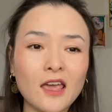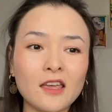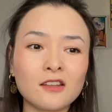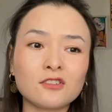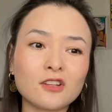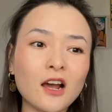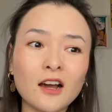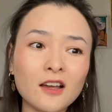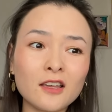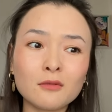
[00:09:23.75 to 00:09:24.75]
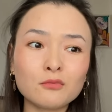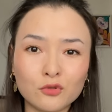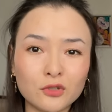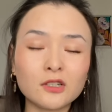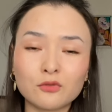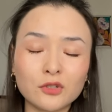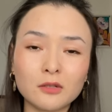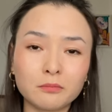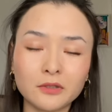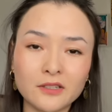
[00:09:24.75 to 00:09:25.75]
And I am really,
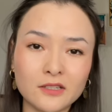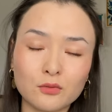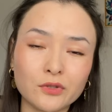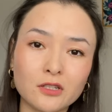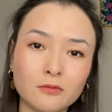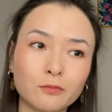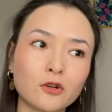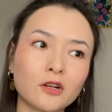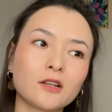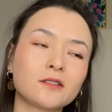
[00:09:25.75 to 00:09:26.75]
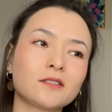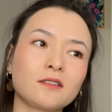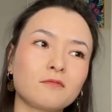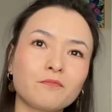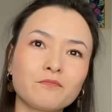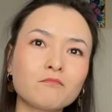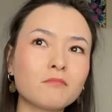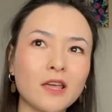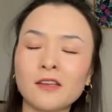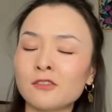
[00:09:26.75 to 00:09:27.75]
really pleased with these products.
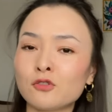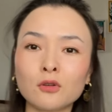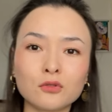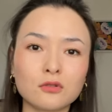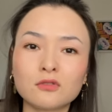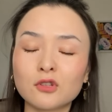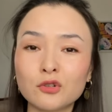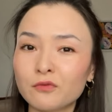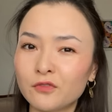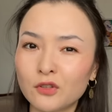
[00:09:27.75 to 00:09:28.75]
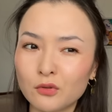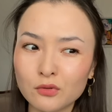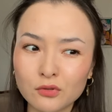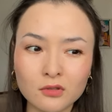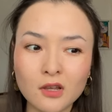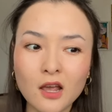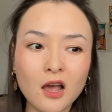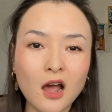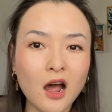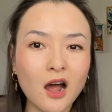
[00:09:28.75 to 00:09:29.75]
And also the reviews
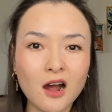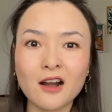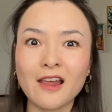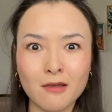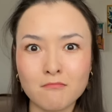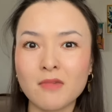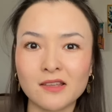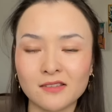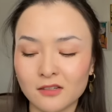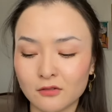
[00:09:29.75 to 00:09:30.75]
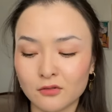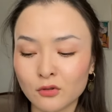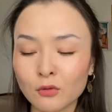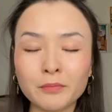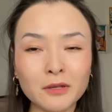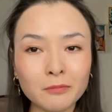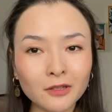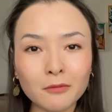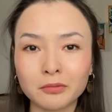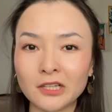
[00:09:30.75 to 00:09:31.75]
are amazing. So
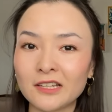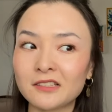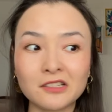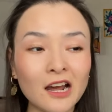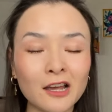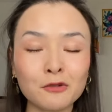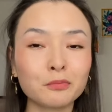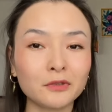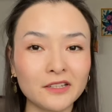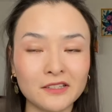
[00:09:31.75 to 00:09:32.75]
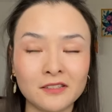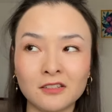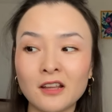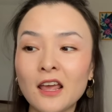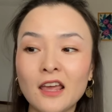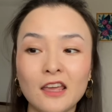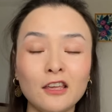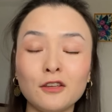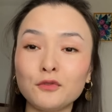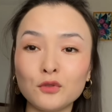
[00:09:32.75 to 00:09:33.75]
people are pleased, I'm pleased.
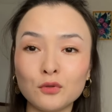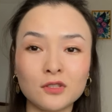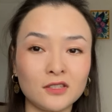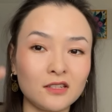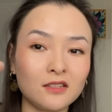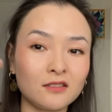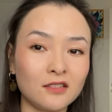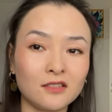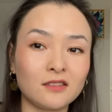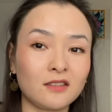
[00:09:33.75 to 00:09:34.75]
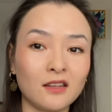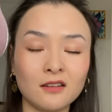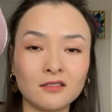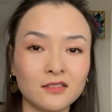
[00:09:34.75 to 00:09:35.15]
If you see this thing